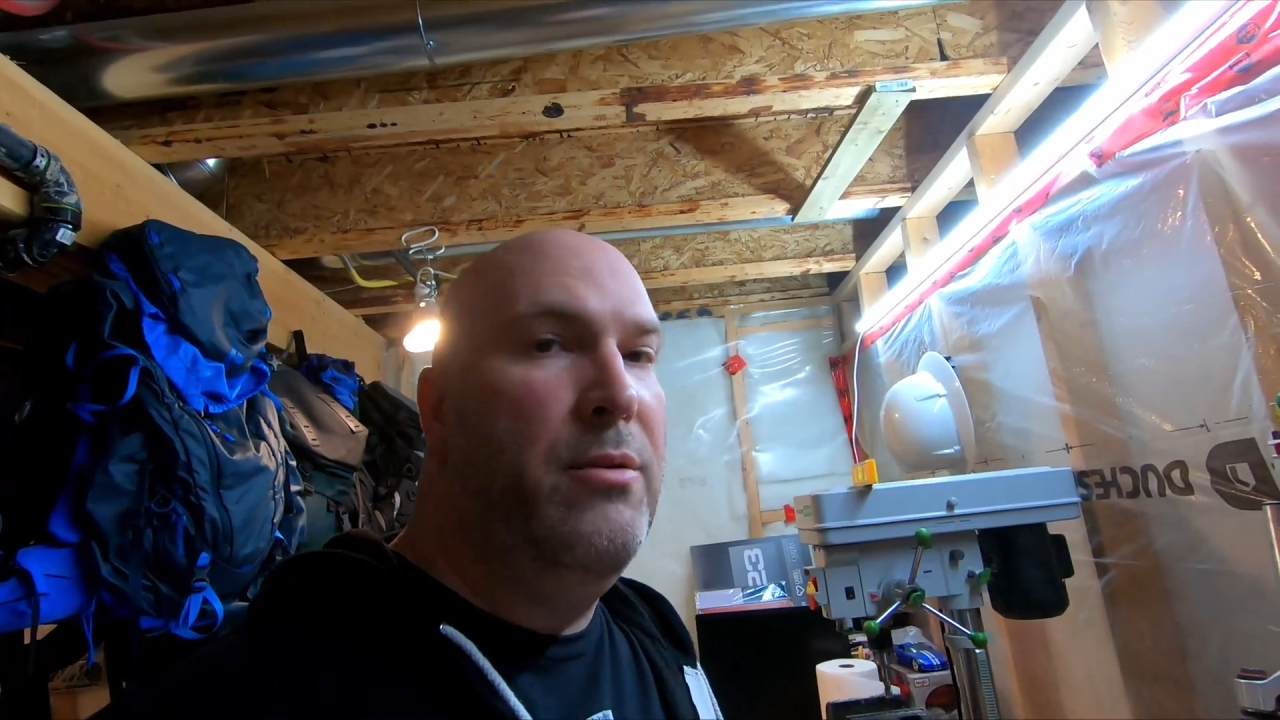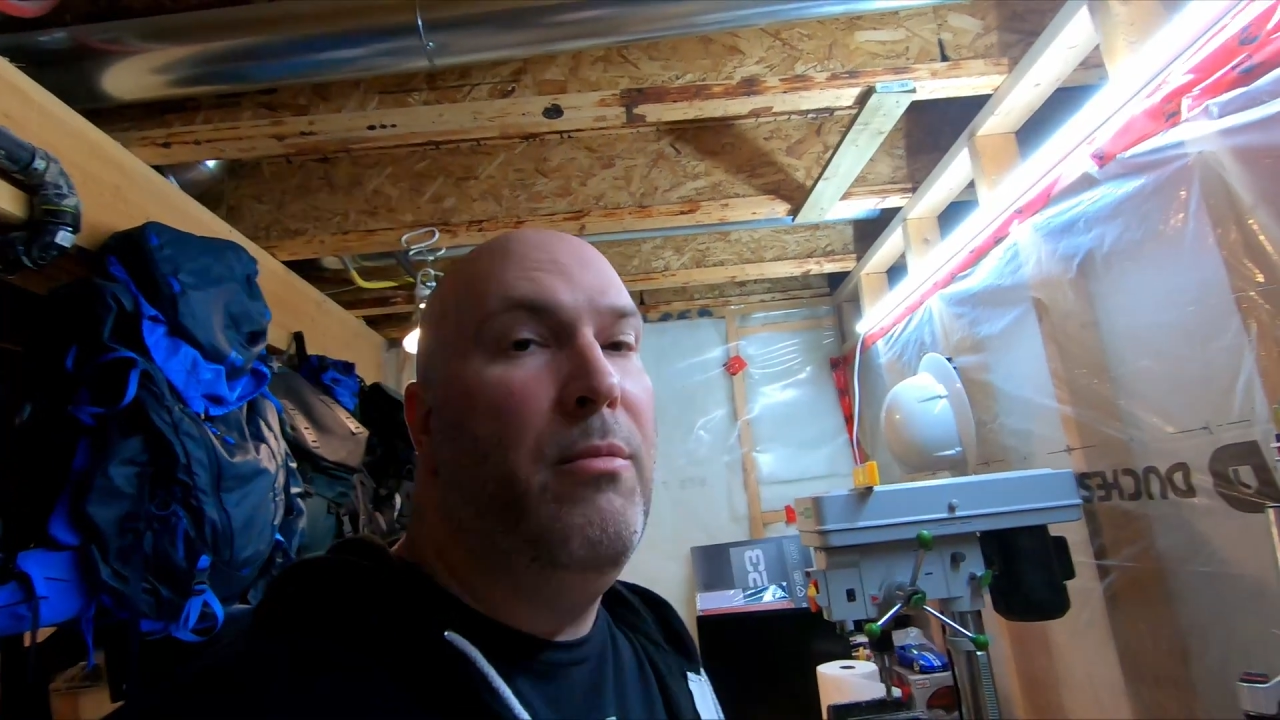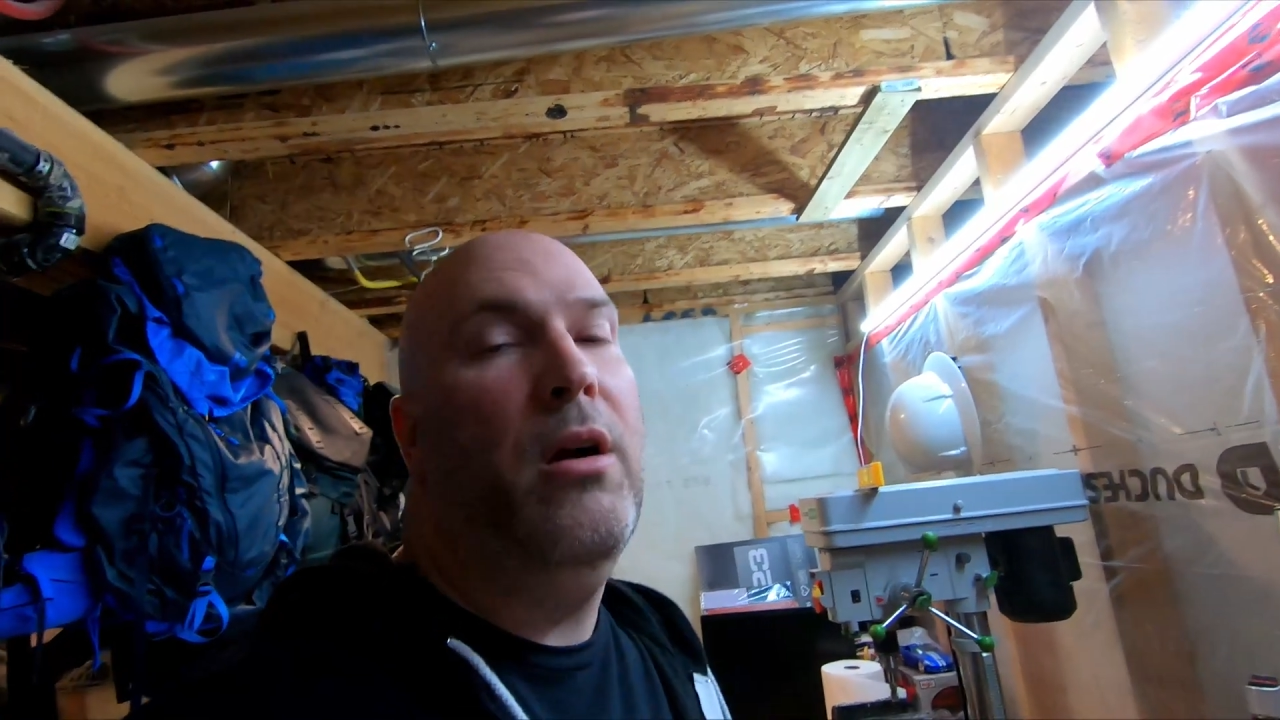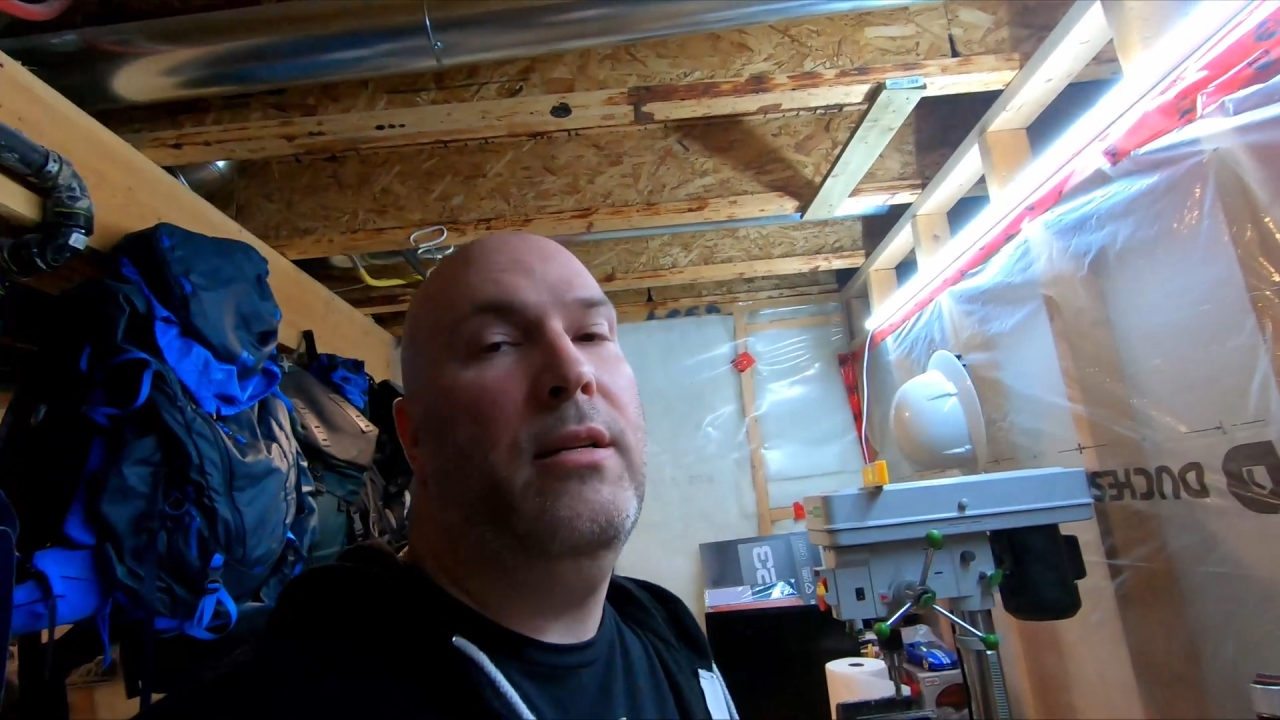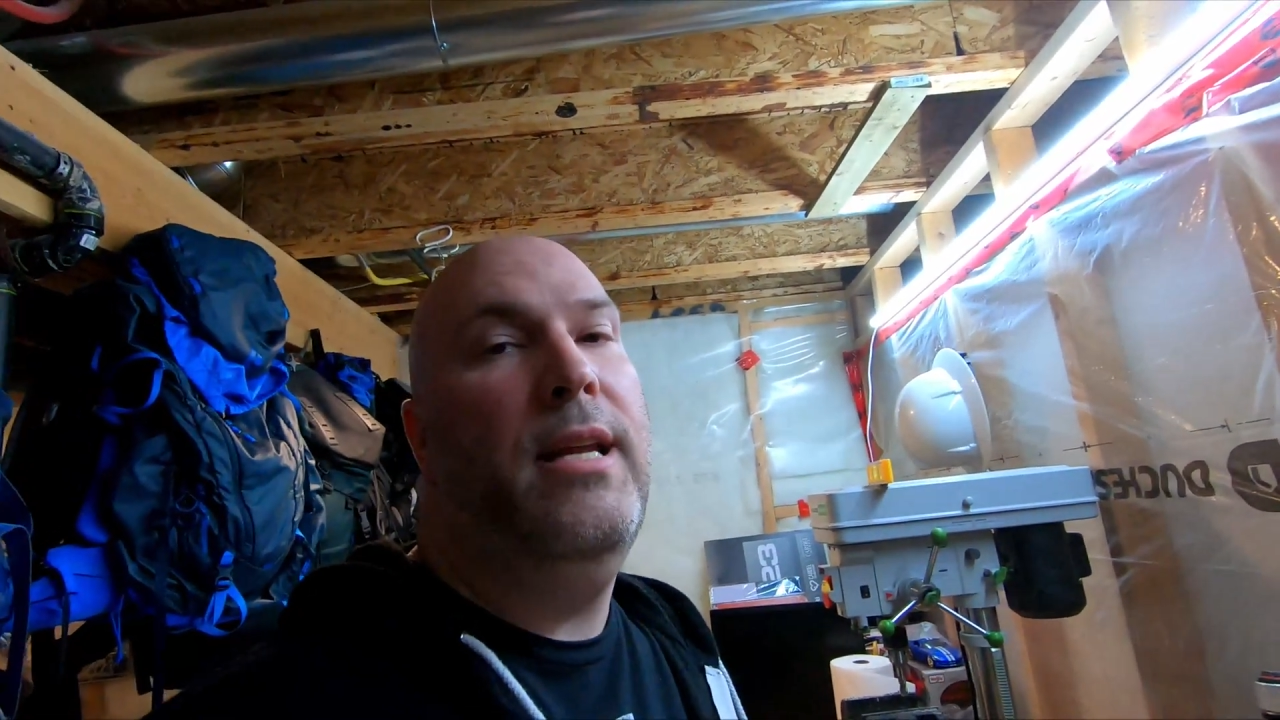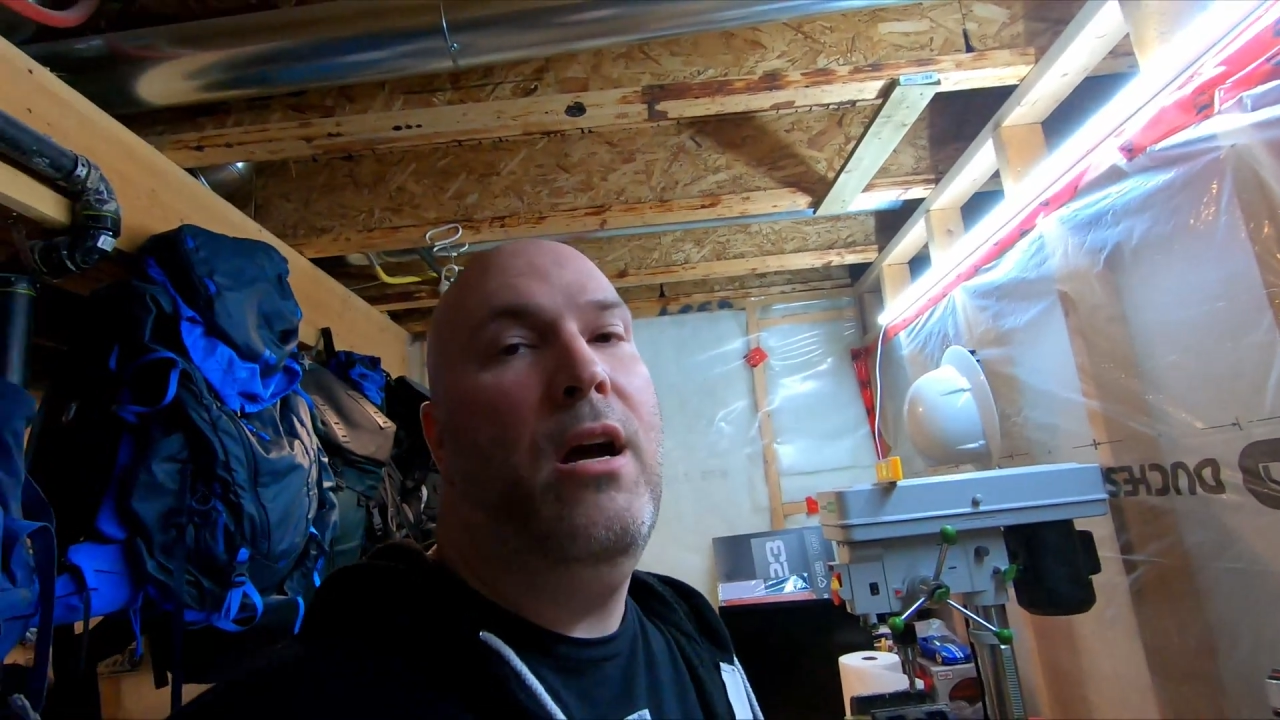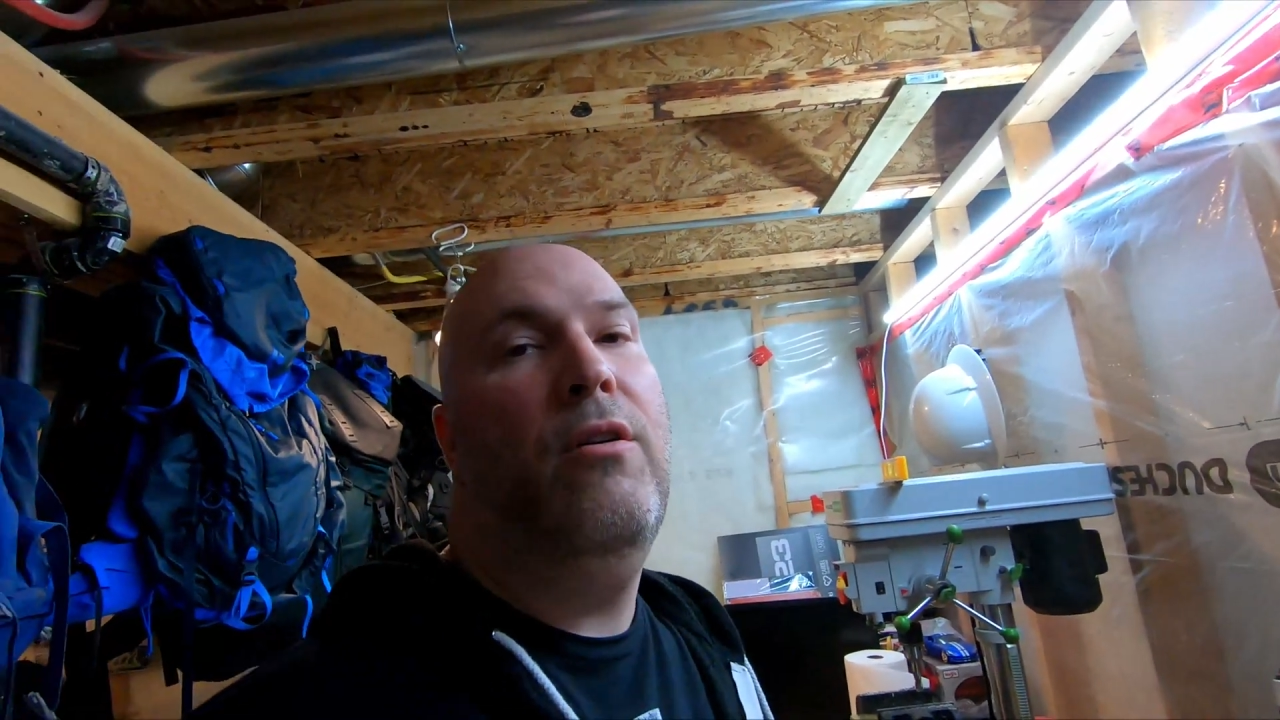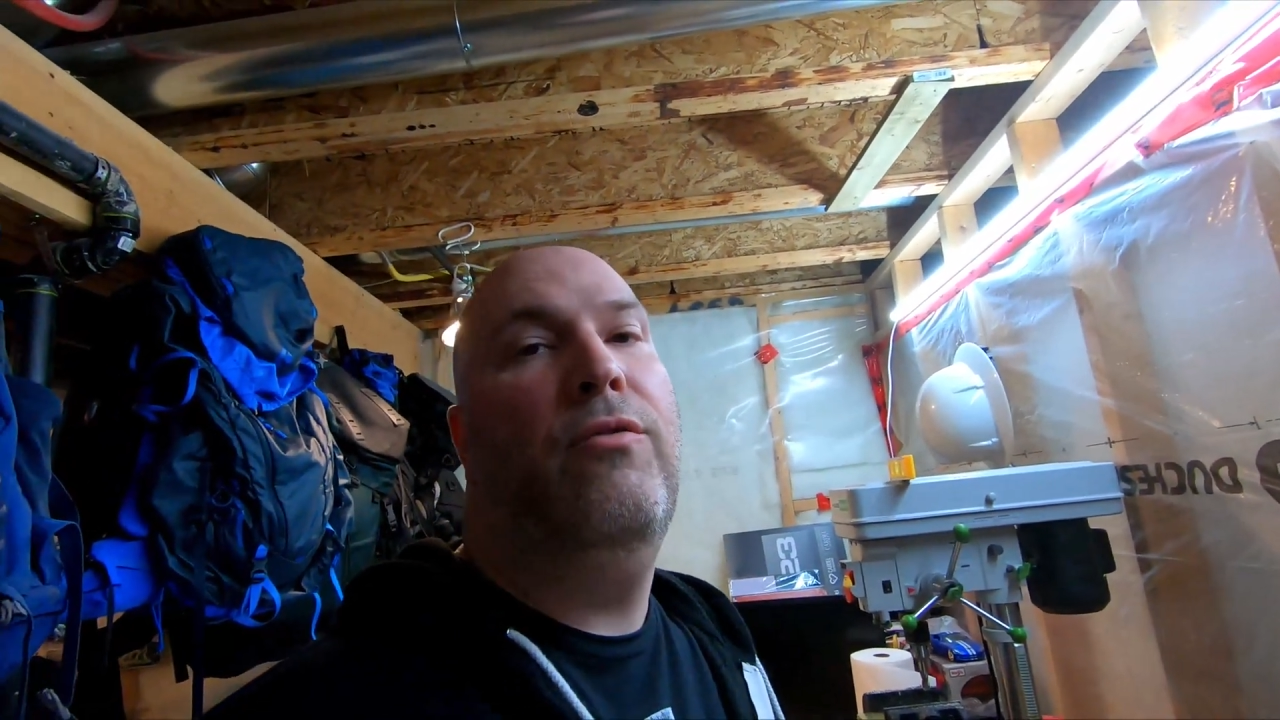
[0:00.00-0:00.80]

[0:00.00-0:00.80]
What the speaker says: marked now